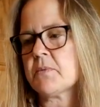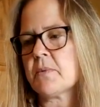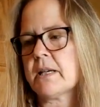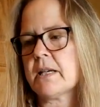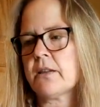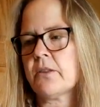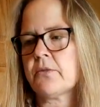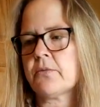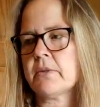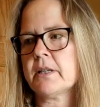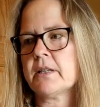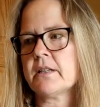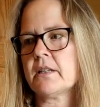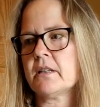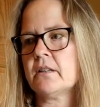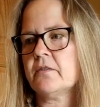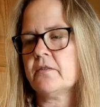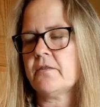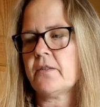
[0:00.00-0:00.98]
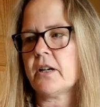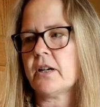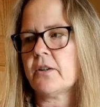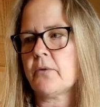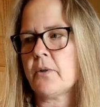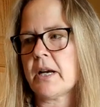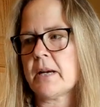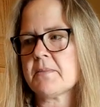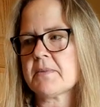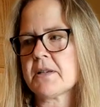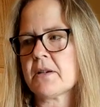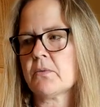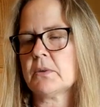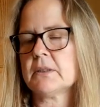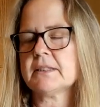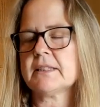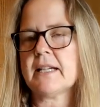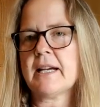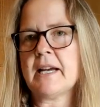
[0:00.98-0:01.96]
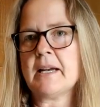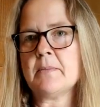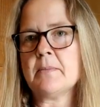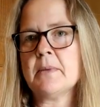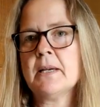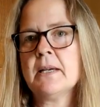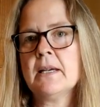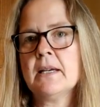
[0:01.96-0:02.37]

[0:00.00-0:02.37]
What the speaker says: We had three adult fawn rams at one time,